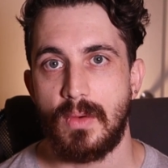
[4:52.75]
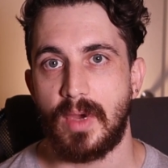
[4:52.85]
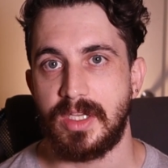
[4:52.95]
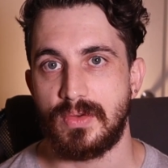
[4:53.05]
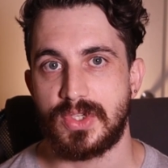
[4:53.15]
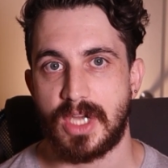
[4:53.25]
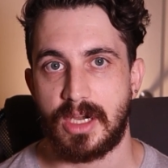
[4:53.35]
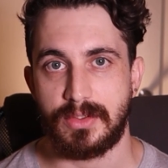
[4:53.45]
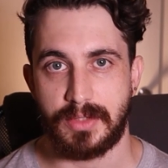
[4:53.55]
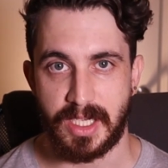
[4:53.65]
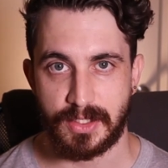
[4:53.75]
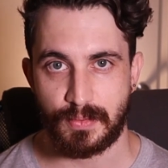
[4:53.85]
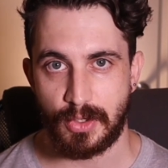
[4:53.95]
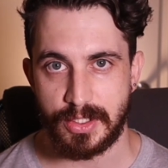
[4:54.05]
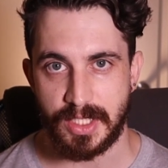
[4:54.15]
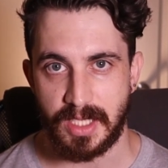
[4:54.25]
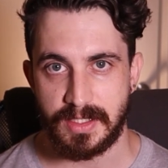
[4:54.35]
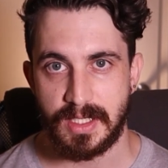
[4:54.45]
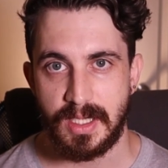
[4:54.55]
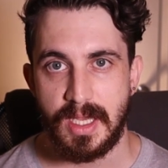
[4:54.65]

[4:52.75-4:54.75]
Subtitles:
when you start your next project.